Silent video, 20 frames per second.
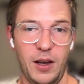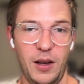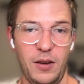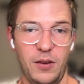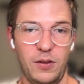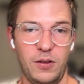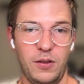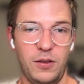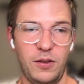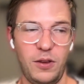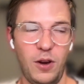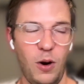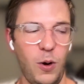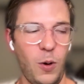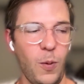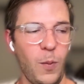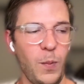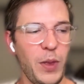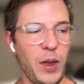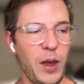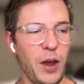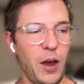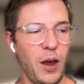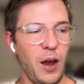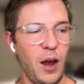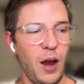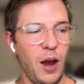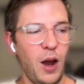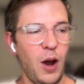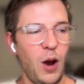So
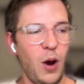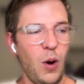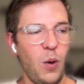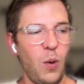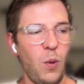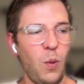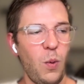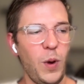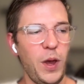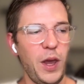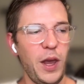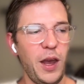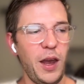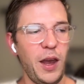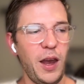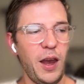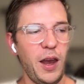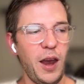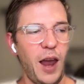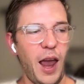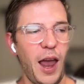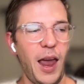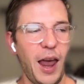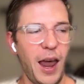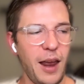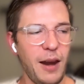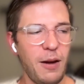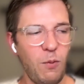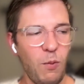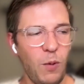
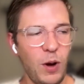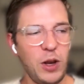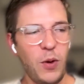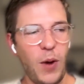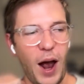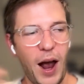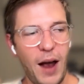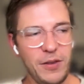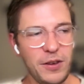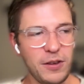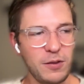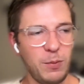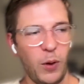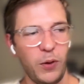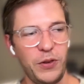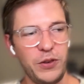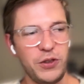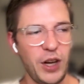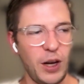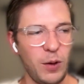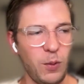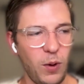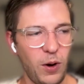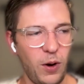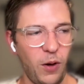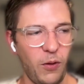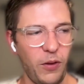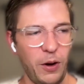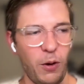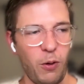and when you have this multi-chain
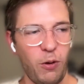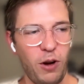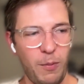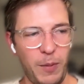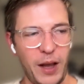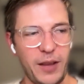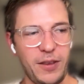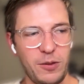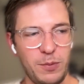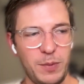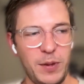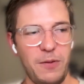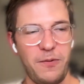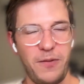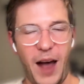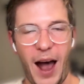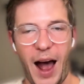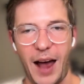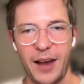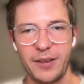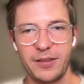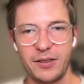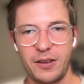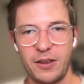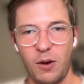world, in order to make this be fast,